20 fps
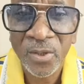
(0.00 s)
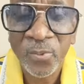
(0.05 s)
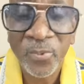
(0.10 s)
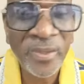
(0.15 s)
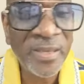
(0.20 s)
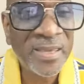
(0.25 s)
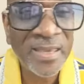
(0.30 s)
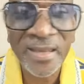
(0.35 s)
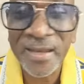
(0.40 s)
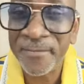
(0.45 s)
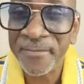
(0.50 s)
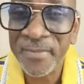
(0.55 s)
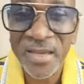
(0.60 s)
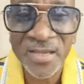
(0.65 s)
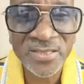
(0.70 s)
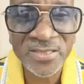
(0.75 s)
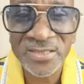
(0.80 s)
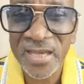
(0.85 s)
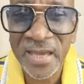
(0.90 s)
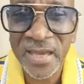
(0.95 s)
We cannot be
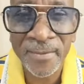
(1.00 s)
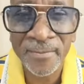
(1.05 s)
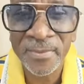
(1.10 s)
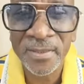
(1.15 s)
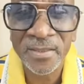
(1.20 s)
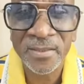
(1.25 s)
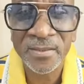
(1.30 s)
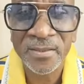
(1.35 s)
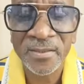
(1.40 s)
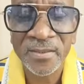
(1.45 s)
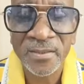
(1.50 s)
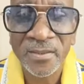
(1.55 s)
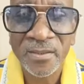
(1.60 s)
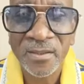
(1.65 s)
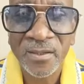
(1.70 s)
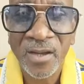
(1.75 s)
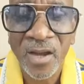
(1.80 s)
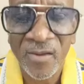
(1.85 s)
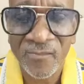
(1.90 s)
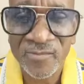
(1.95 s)
ashamed
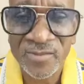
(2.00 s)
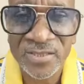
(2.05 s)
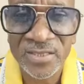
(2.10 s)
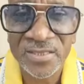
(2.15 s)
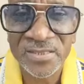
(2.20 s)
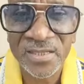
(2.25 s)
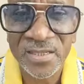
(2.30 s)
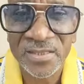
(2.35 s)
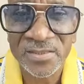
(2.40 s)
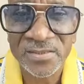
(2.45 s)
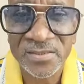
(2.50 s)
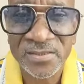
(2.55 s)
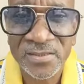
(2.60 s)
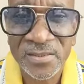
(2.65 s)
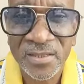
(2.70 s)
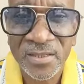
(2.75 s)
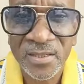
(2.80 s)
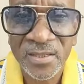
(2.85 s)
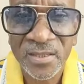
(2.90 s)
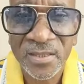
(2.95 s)
of Jesus.
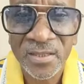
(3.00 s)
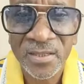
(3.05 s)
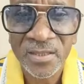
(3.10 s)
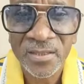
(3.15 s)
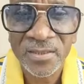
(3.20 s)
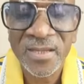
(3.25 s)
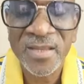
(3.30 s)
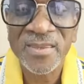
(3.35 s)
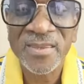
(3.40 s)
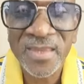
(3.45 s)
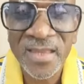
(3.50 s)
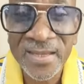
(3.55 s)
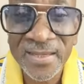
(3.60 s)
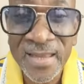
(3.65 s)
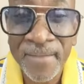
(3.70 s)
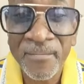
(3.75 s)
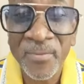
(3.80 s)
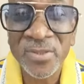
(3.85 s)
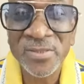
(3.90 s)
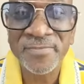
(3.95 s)
The thing
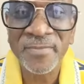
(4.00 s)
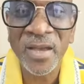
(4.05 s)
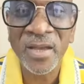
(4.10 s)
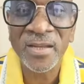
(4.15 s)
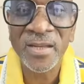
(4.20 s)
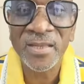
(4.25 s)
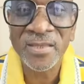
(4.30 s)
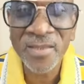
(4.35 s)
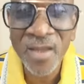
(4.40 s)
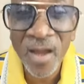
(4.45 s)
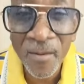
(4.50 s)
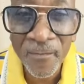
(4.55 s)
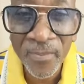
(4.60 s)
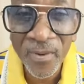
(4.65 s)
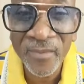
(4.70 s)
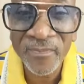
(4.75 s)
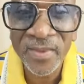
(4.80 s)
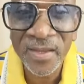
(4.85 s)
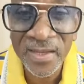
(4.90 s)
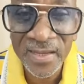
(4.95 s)
that must be on the
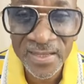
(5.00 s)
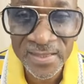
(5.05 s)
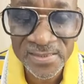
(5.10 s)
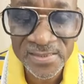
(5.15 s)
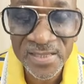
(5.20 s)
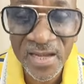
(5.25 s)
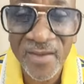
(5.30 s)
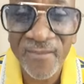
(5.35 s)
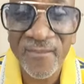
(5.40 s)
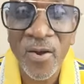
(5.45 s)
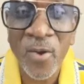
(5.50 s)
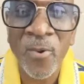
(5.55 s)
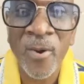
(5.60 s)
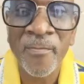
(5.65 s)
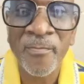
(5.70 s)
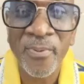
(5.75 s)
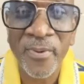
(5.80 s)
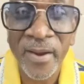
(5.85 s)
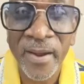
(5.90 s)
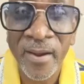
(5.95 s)
top of the list of our
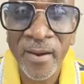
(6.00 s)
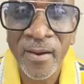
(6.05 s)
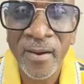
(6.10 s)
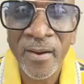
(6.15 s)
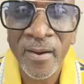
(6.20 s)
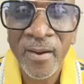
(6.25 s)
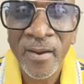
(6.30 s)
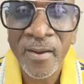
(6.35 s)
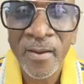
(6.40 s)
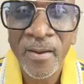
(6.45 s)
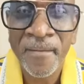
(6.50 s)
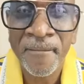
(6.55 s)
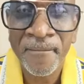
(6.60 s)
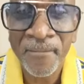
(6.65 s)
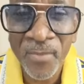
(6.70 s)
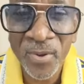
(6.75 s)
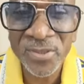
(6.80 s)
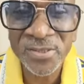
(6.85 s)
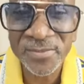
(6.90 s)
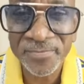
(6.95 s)
prayer
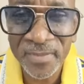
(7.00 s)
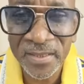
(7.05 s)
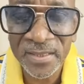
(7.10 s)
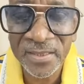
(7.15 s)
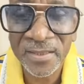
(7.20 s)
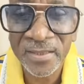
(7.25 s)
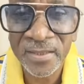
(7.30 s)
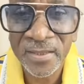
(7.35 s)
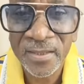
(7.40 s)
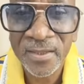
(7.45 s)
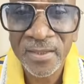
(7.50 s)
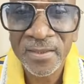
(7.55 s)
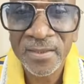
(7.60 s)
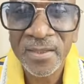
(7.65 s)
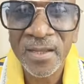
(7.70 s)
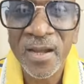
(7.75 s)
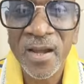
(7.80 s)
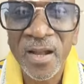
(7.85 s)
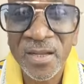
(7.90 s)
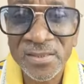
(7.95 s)
must be
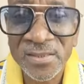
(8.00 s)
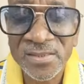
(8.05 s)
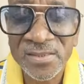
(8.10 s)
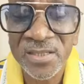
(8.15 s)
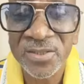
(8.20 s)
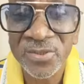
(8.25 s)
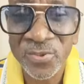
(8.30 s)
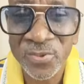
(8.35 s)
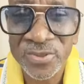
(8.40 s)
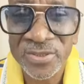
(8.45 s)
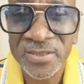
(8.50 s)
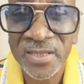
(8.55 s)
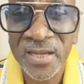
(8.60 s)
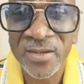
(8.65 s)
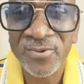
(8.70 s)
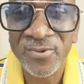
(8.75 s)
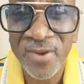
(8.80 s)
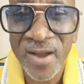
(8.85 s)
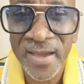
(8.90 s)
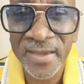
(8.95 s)
the
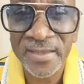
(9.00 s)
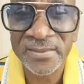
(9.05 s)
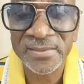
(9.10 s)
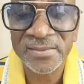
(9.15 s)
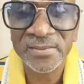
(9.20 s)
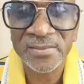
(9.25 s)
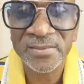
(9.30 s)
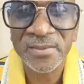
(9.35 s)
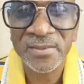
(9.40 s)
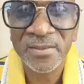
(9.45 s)
constitutional right,